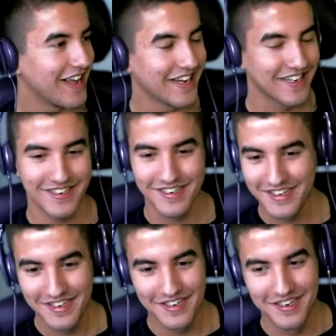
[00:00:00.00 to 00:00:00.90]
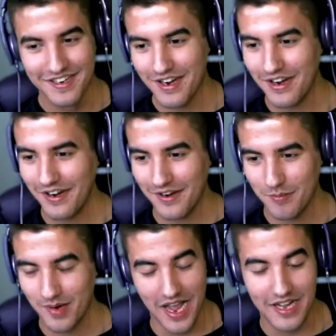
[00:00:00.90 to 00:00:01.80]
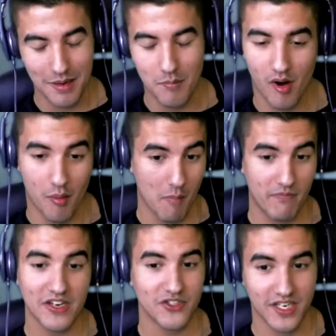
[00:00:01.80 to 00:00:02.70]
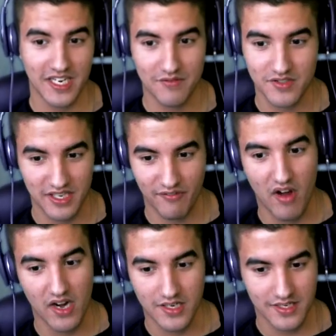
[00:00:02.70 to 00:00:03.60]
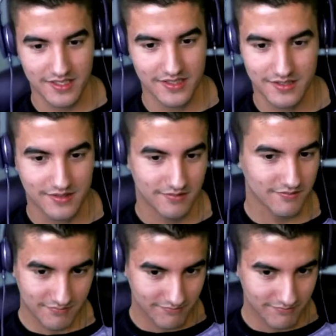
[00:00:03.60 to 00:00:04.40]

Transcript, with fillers: like oh but I, am eventually gonna have to say fuck it because